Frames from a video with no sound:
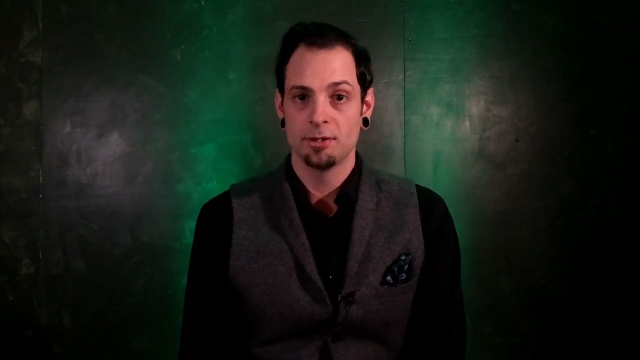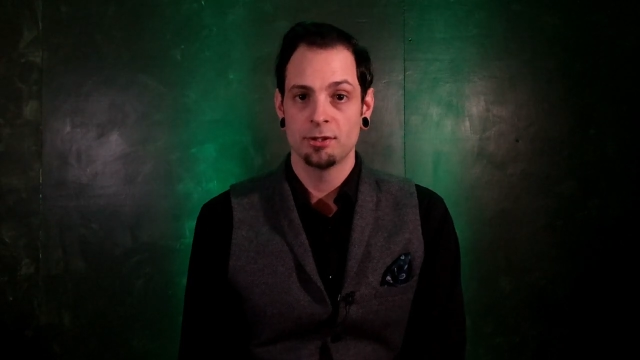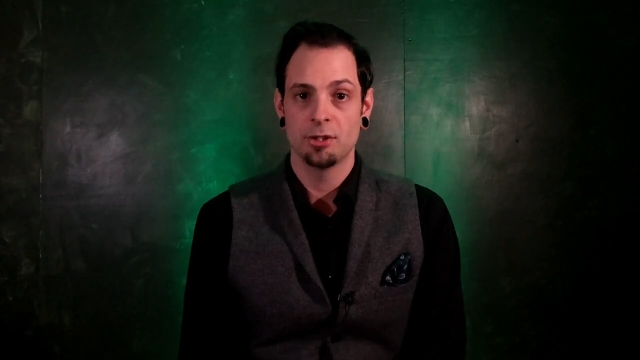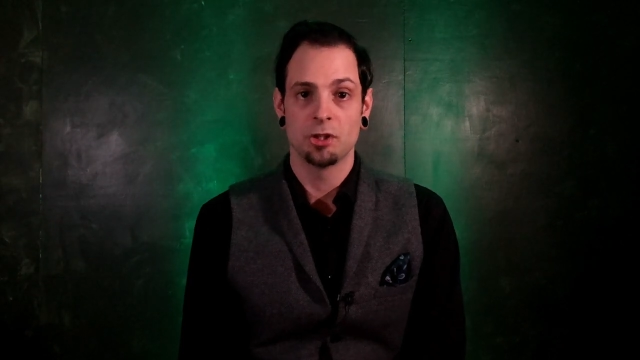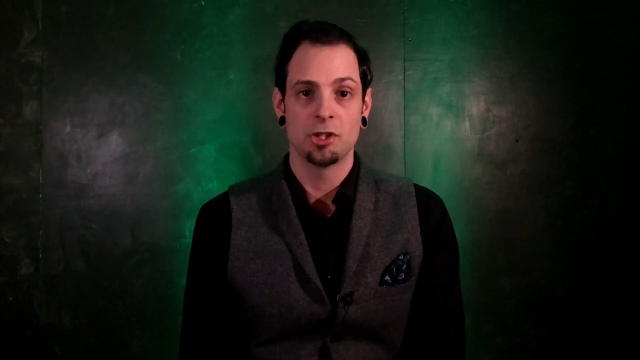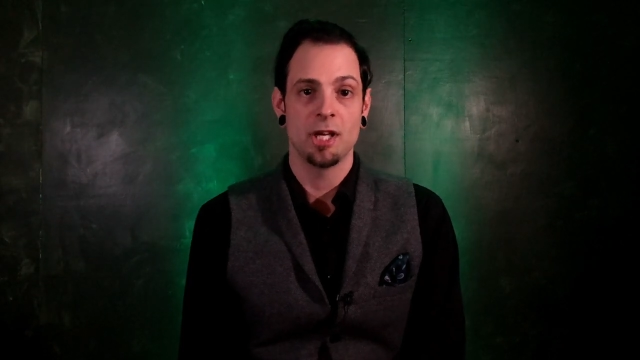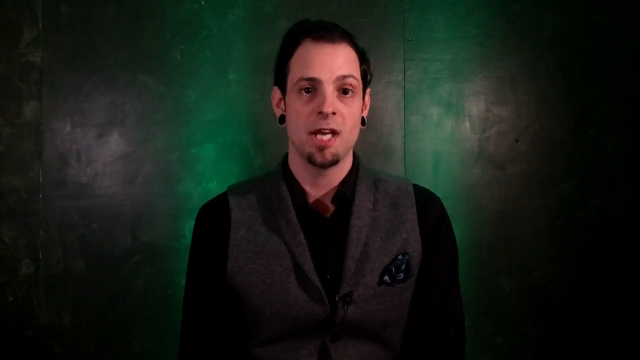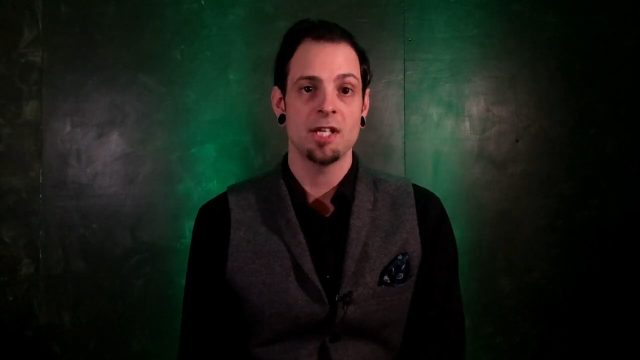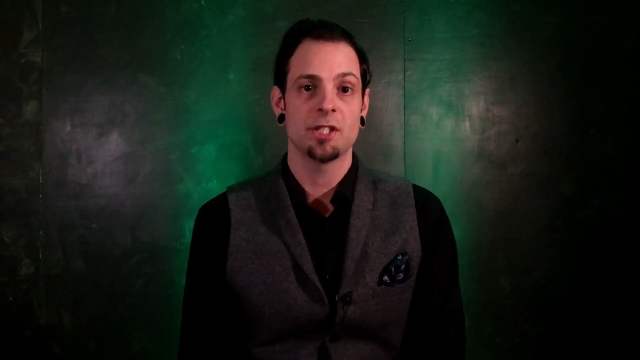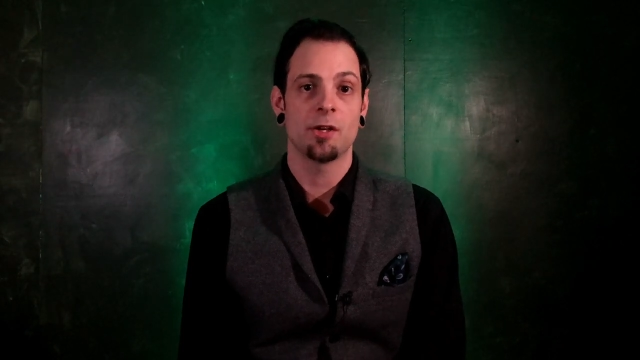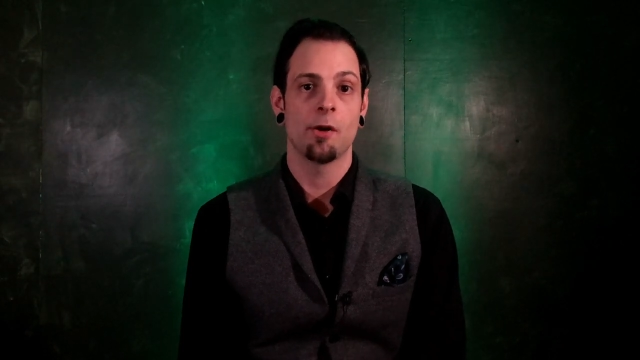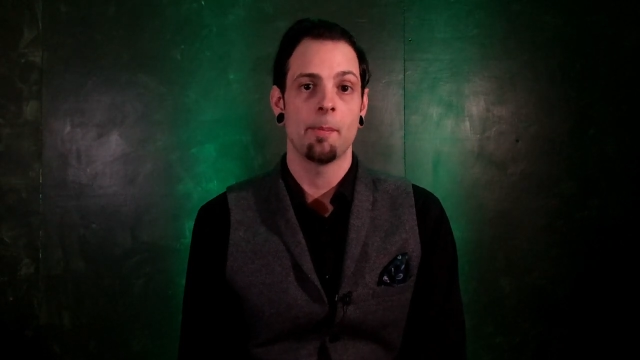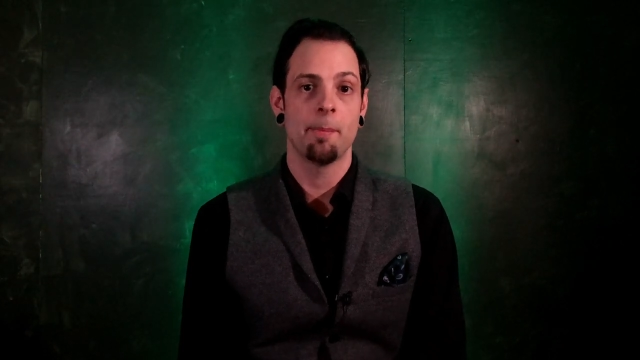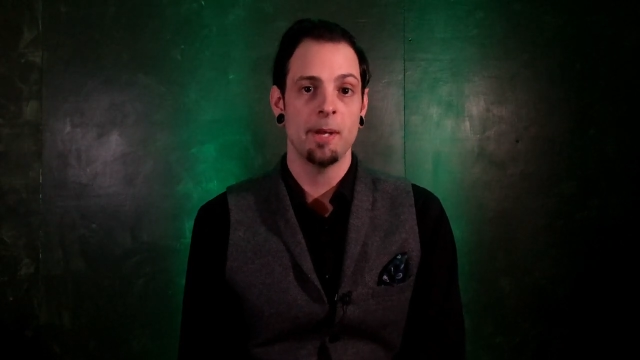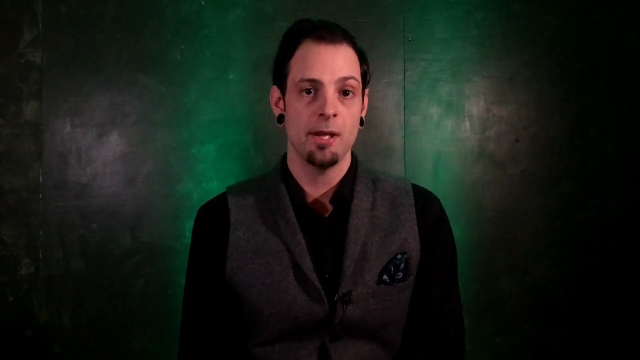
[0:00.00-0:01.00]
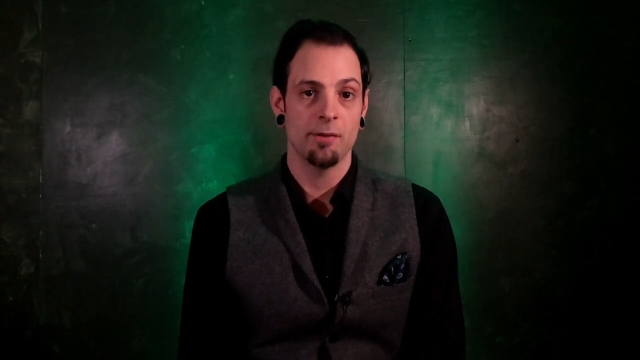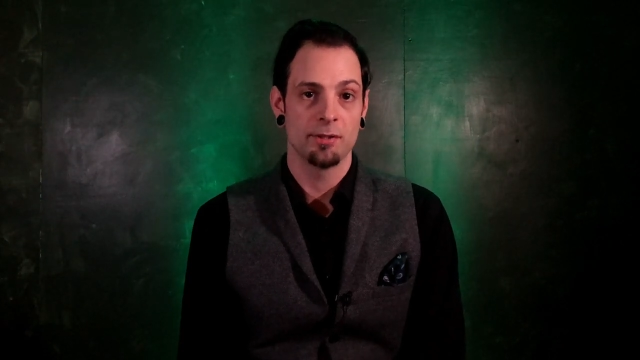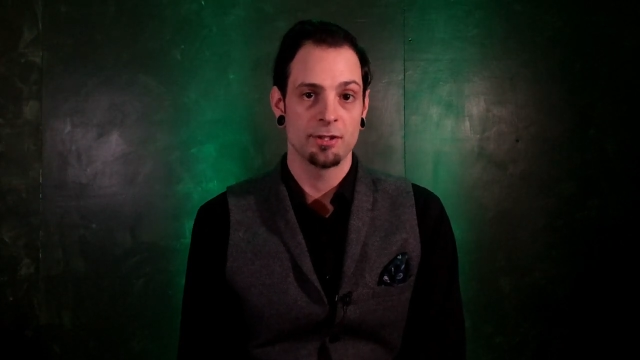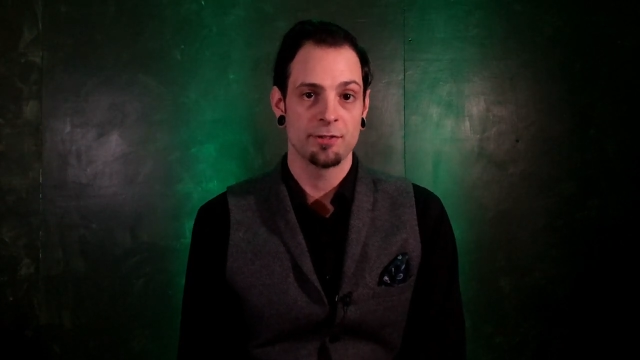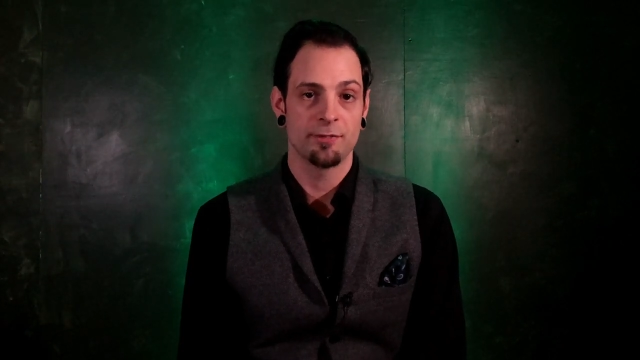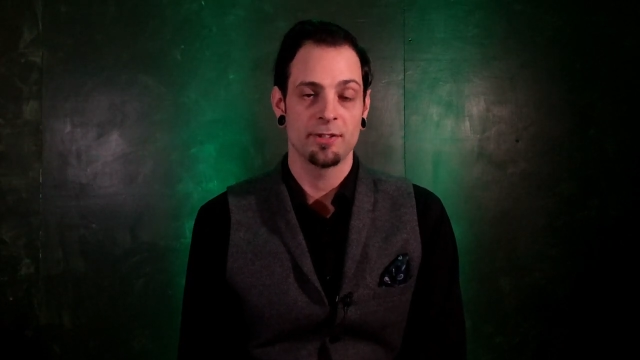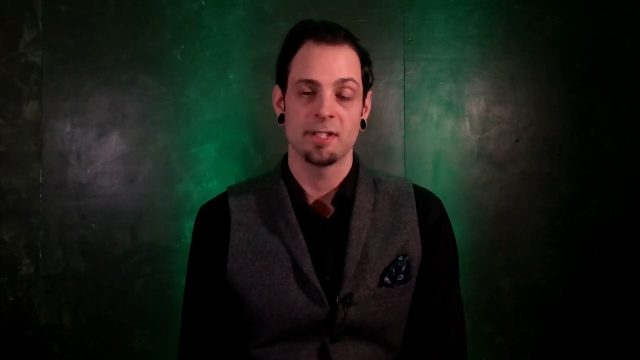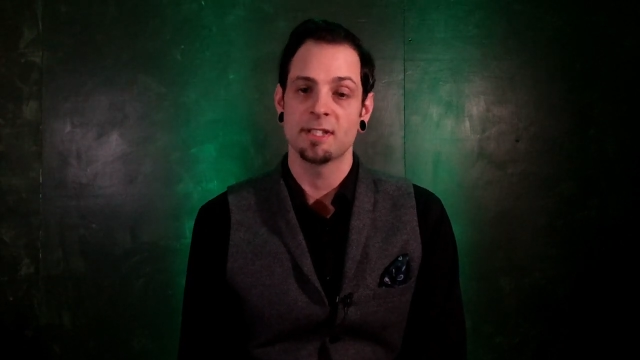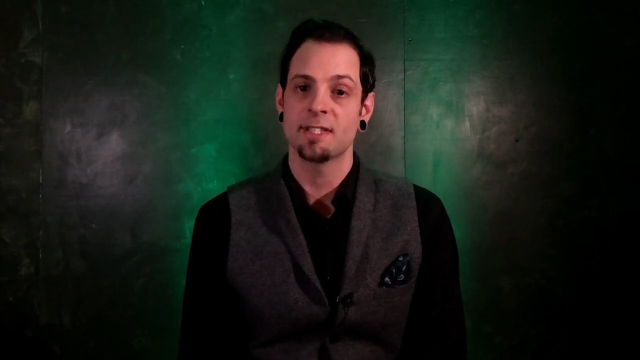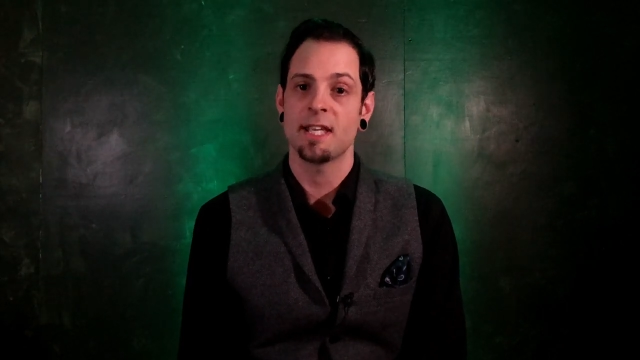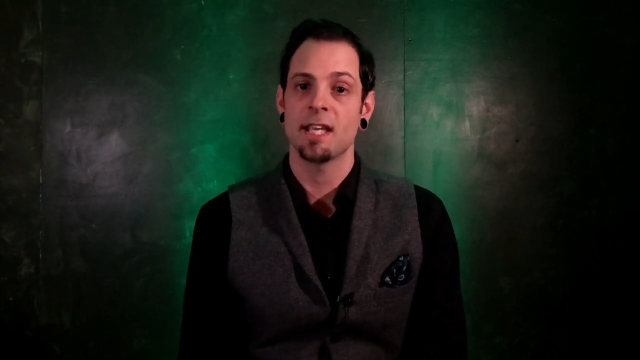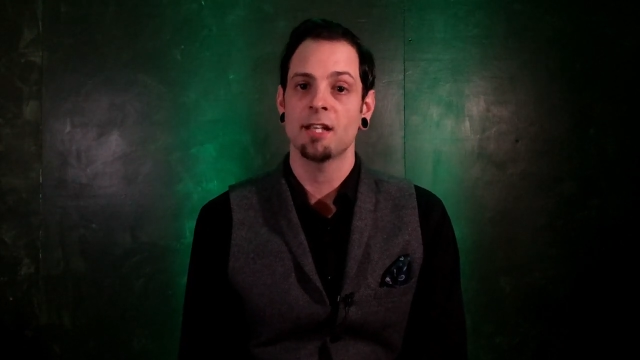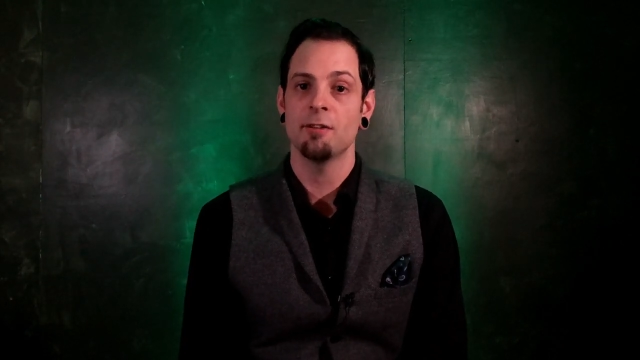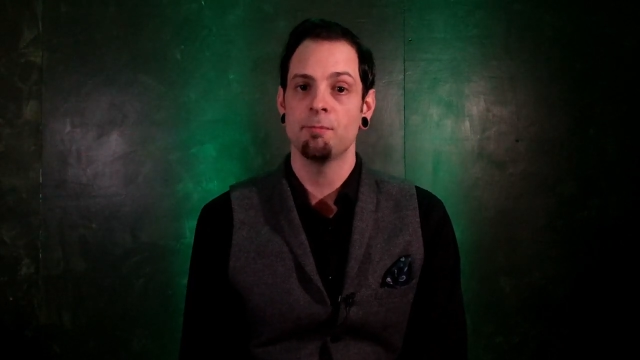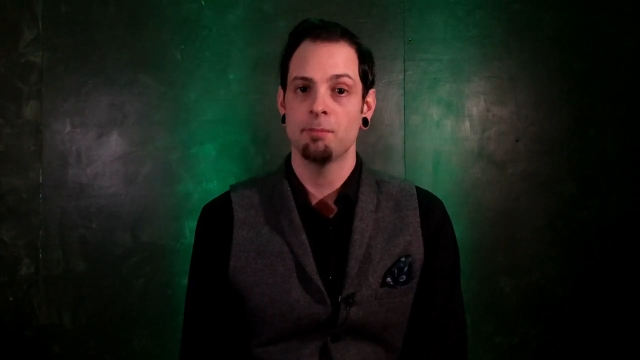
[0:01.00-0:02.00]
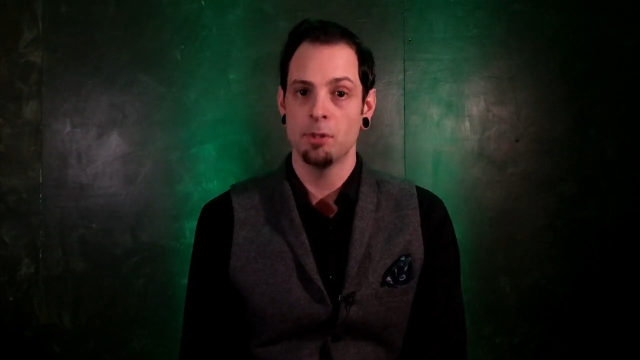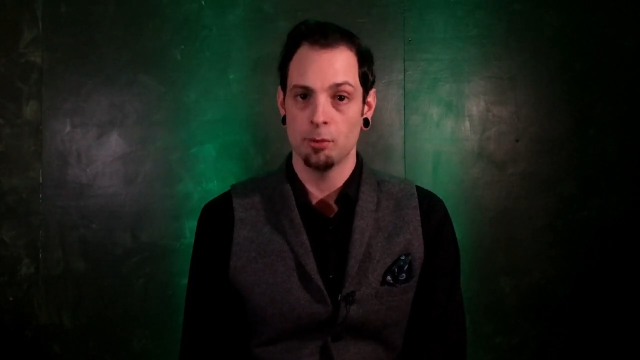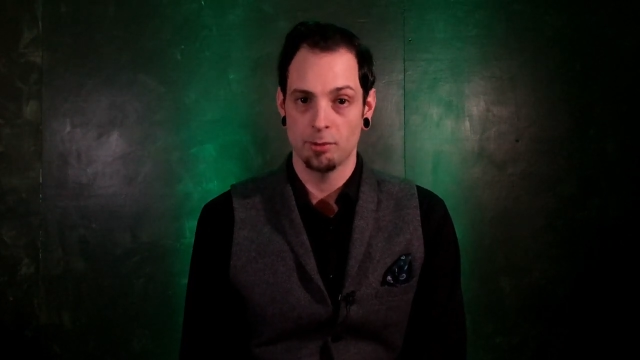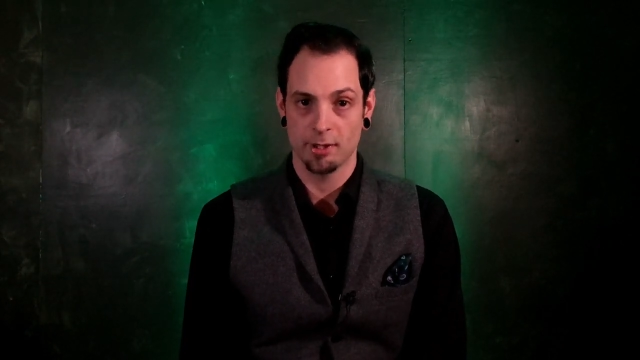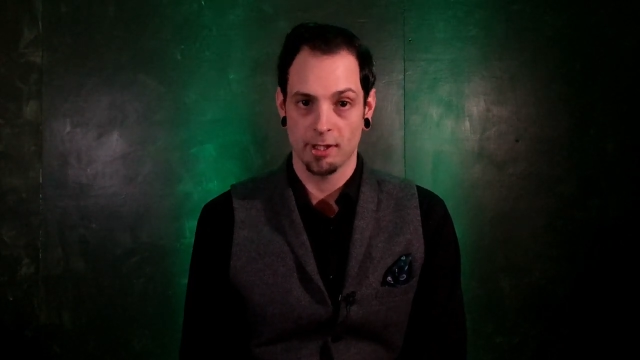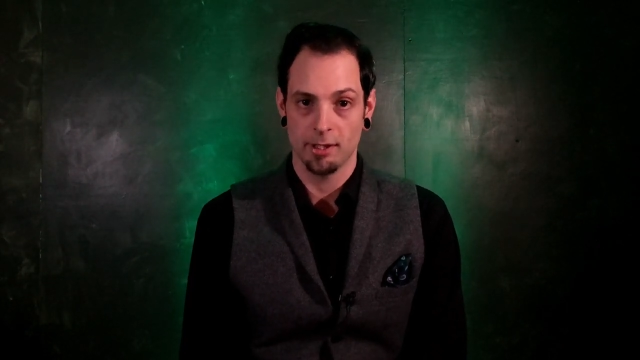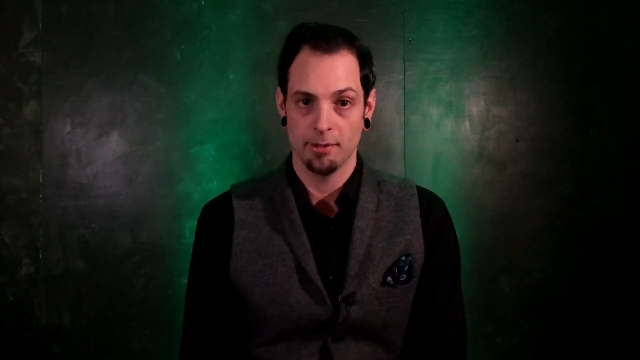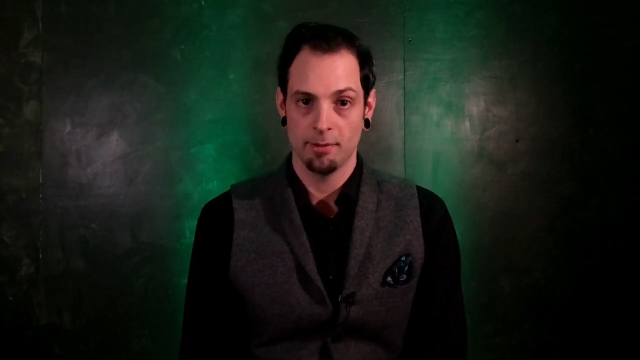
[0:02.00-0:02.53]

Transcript: to change their appearance for the sake of beauty.